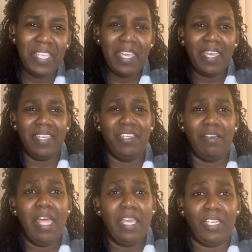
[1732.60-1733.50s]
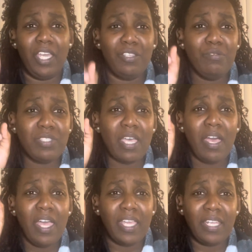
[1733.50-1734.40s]
And
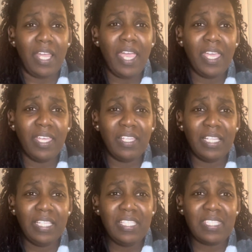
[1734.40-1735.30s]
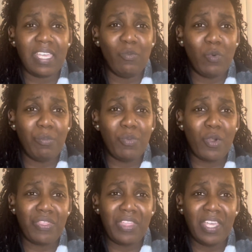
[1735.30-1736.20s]
can I at least say one
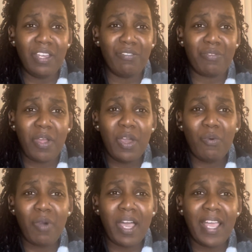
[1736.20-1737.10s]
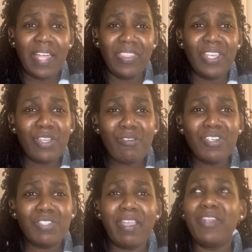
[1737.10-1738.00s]
more thing of why I think you're
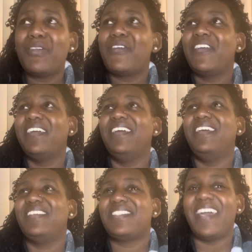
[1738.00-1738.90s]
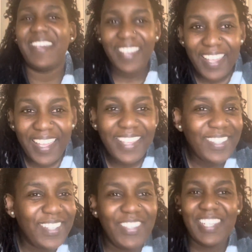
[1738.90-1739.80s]
a traitor? It's like,
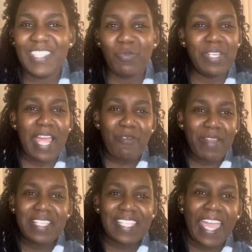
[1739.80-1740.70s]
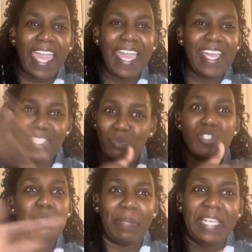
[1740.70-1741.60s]
we're not raising hands.
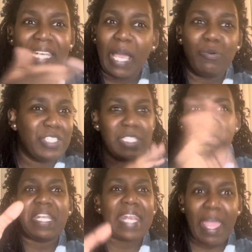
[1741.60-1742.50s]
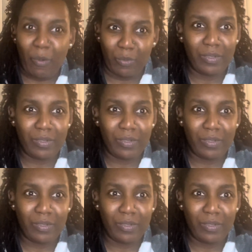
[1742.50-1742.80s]
We're spitting out. Just spit it out.